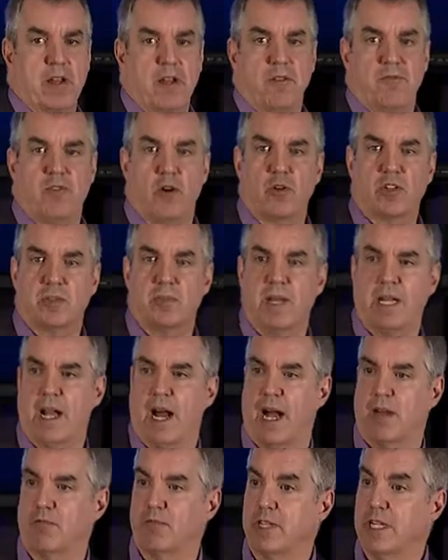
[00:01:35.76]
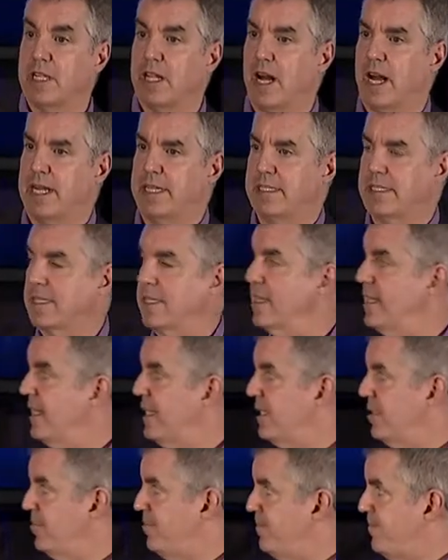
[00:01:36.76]
Folks may not realize
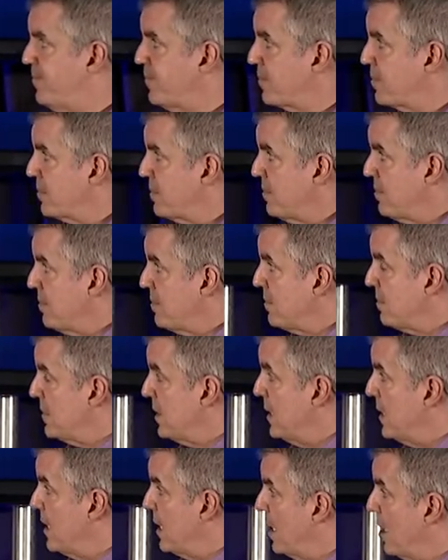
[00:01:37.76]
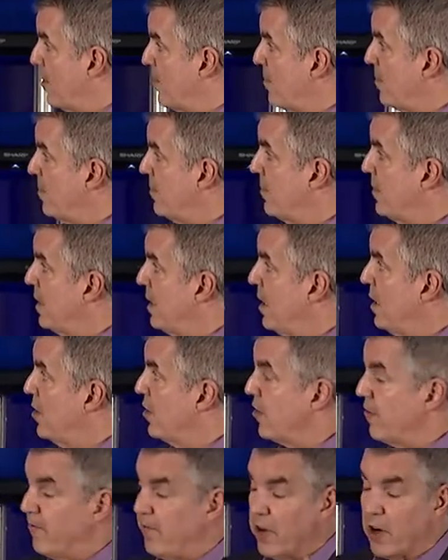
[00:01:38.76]
that the
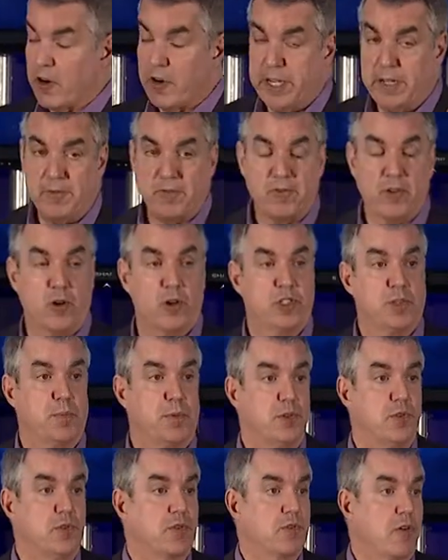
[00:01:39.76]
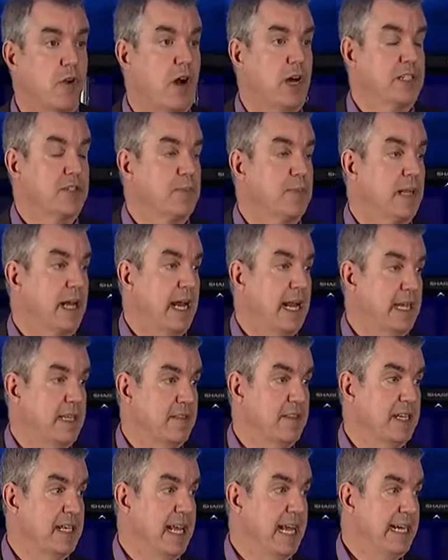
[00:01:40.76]
very first Blue Cross plan in
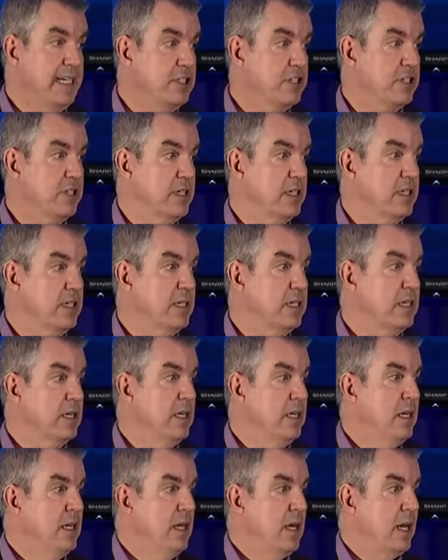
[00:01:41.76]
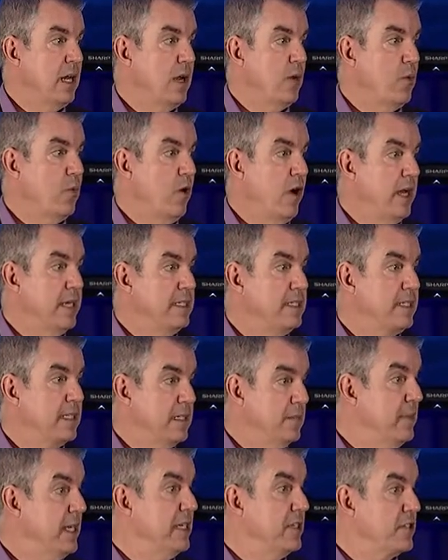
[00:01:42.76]
the nation was
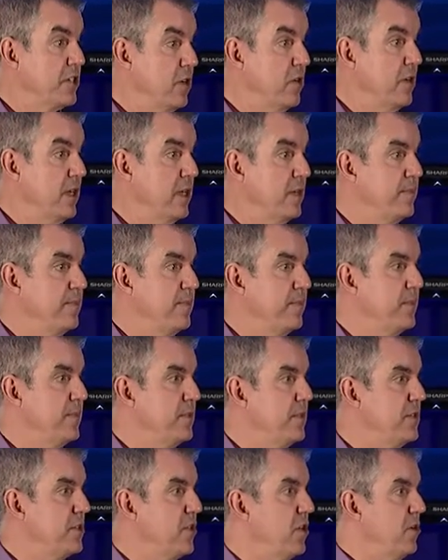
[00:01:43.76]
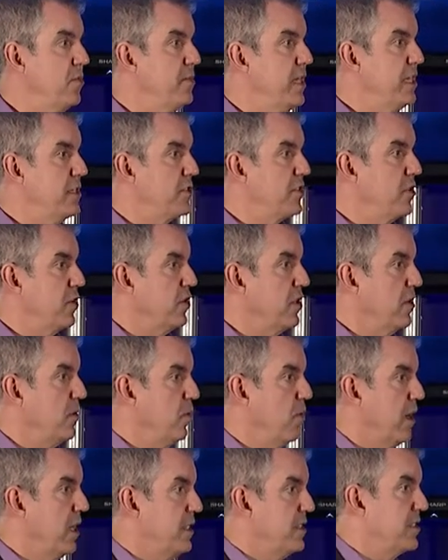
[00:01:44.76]
in Minnesota. So Minnesota
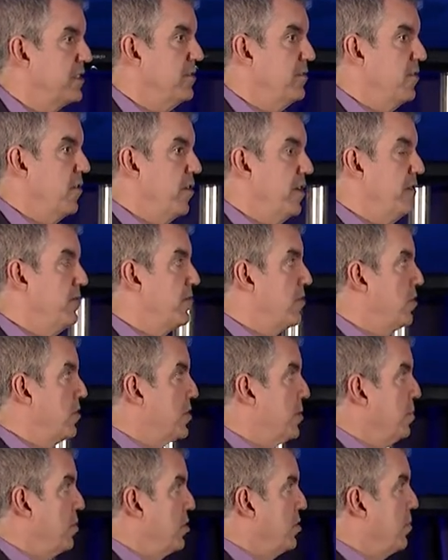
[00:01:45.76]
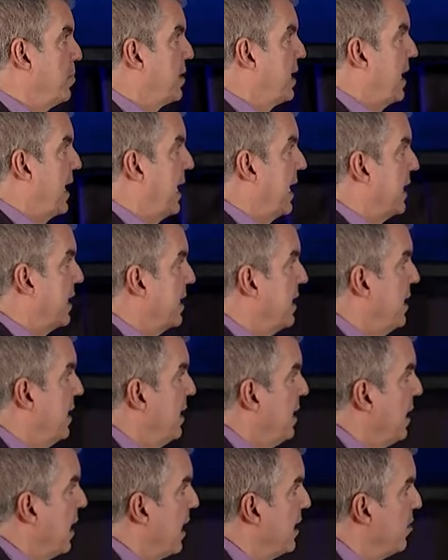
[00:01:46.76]
was the very first Blue plan.
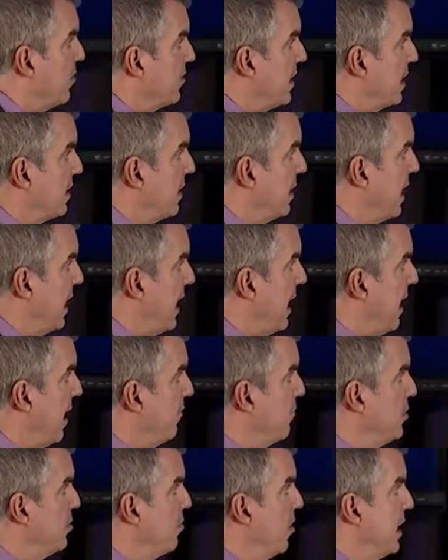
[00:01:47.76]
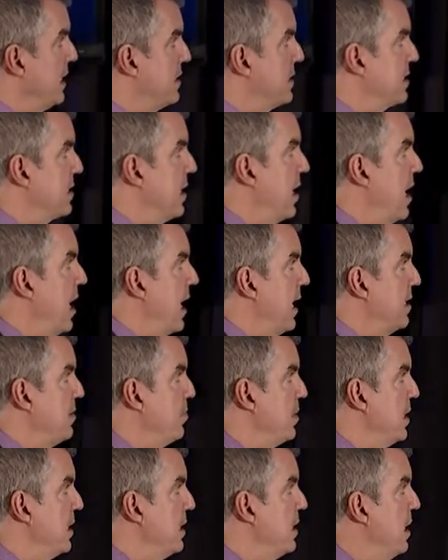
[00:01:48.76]
I don't think that I have the right slide,
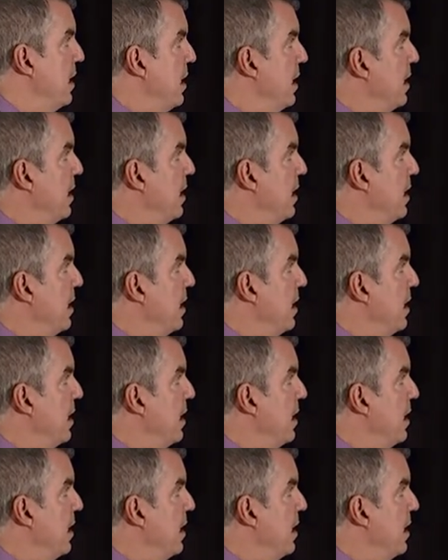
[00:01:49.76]
but